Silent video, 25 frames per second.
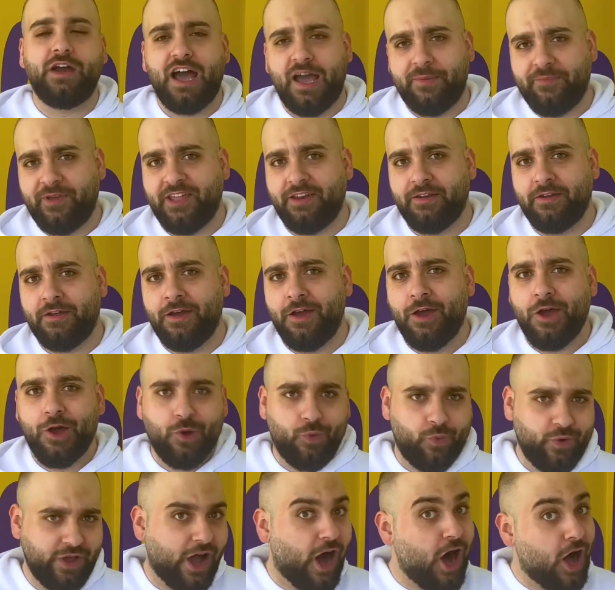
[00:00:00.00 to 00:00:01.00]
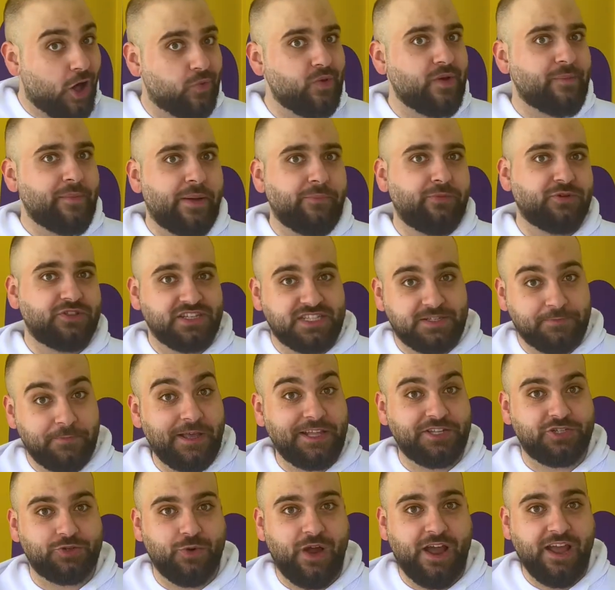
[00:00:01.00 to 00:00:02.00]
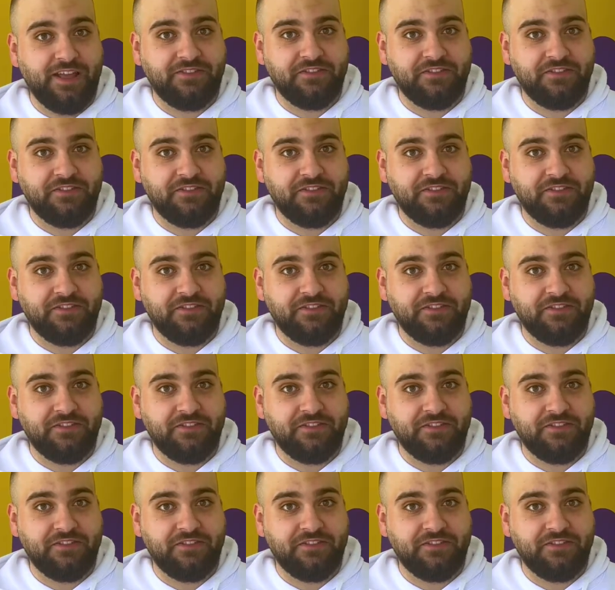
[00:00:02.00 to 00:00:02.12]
mean, we all remember the speech, right?